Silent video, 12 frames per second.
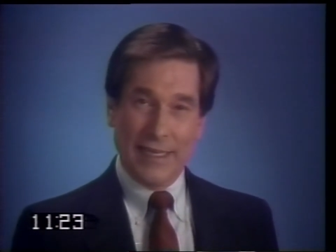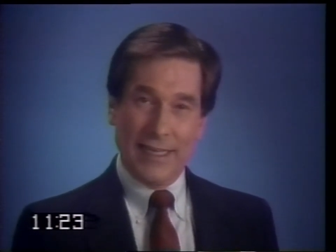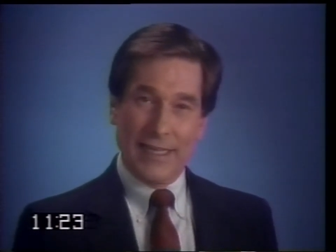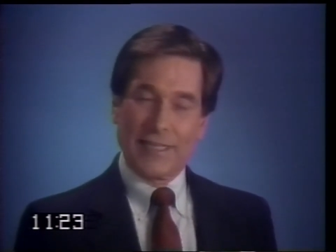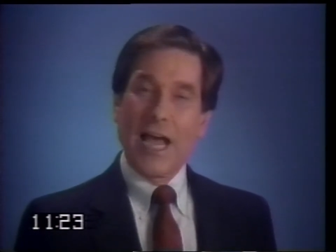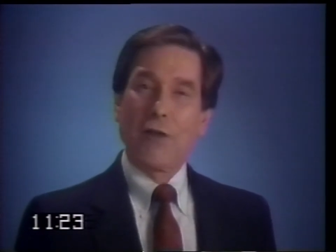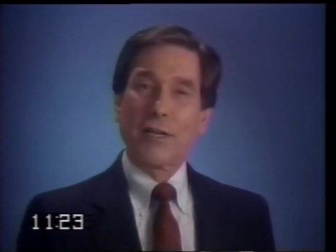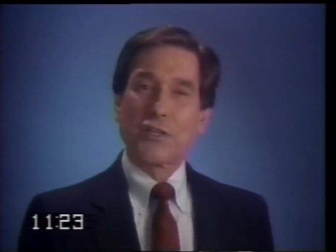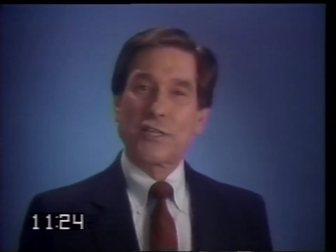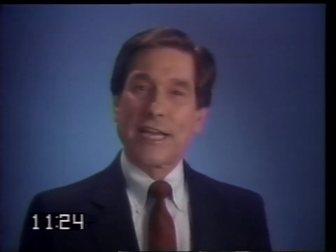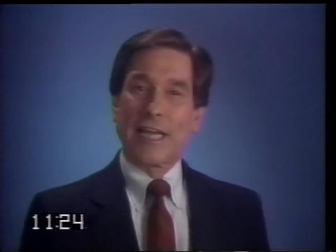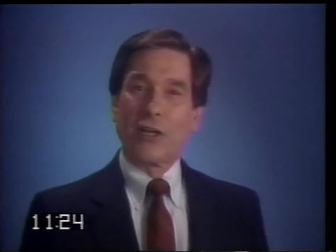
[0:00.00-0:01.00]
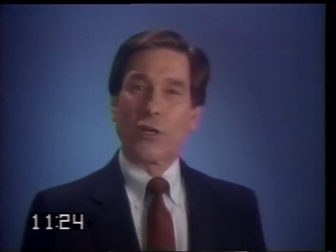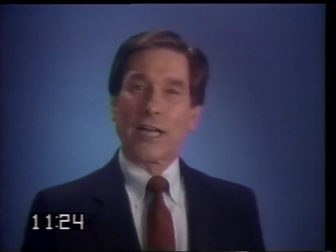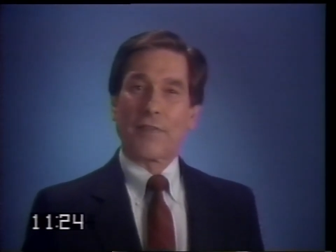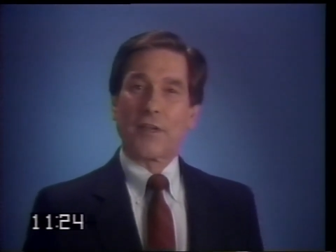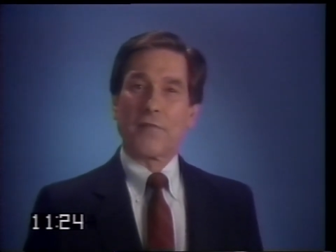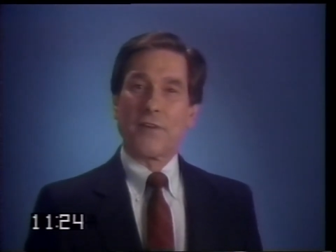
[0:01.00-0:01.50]
Now let's take a look at
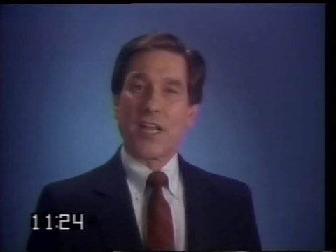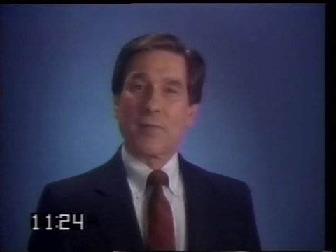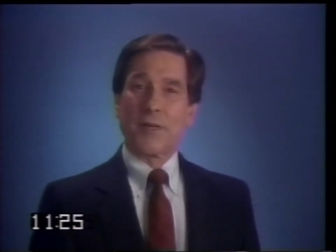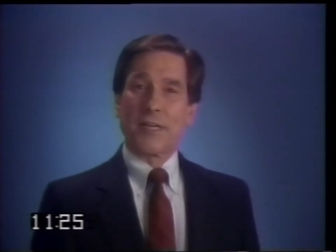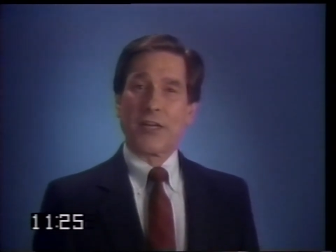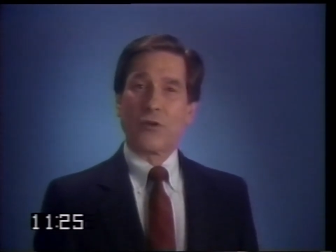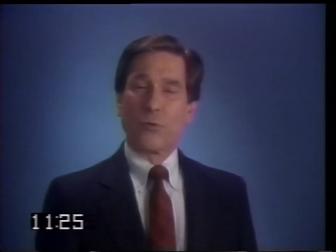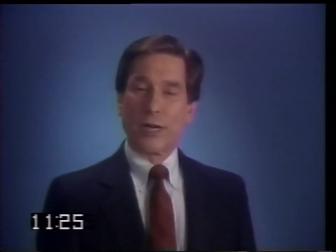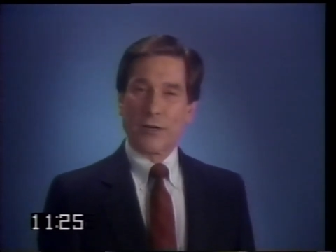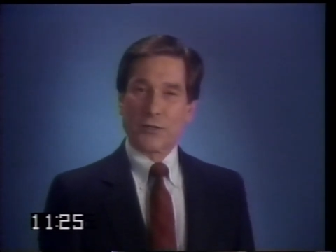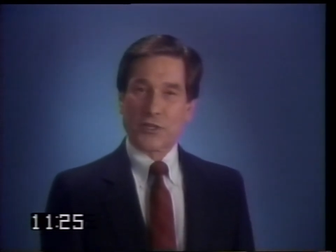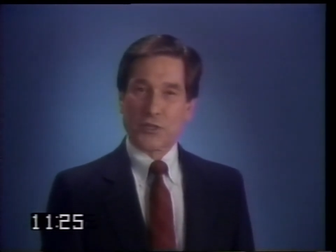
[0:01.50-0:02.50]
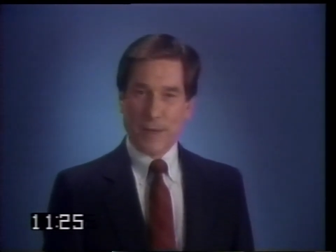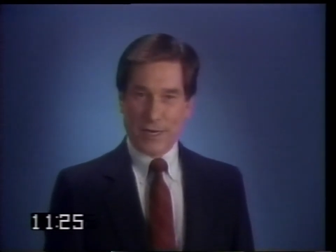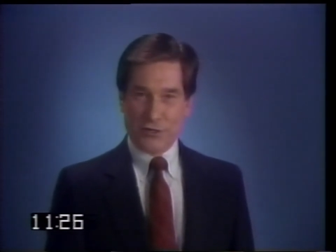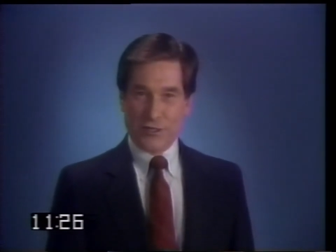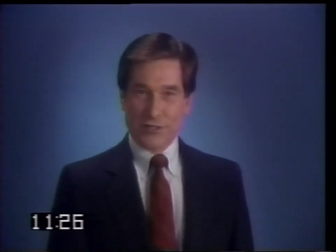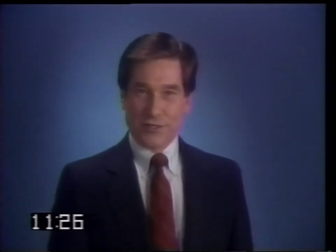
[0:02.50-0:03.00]
the development in rear
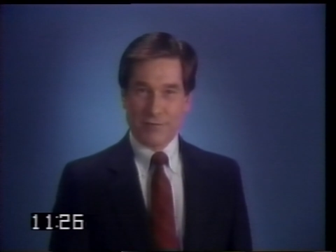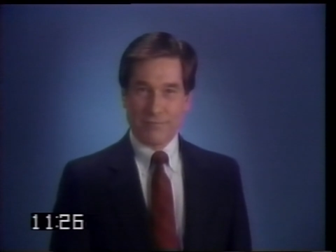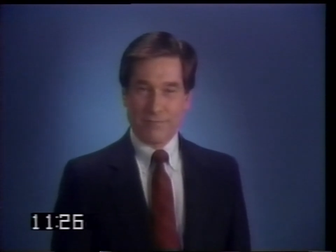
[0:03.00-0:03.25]
suspensions.